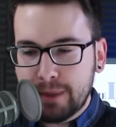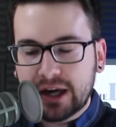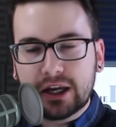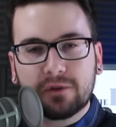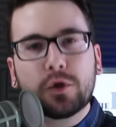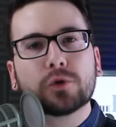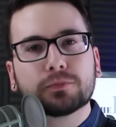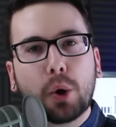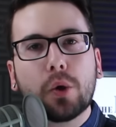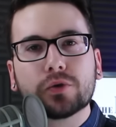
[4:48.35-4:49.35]
many of those
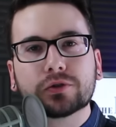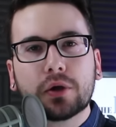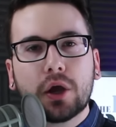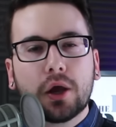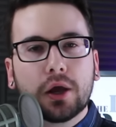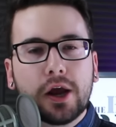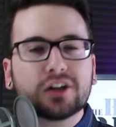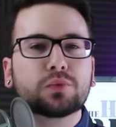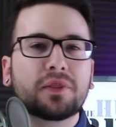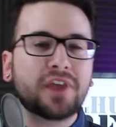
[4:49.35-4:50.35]
polls.
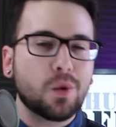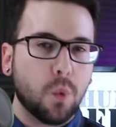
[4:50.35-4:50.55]
Here's what they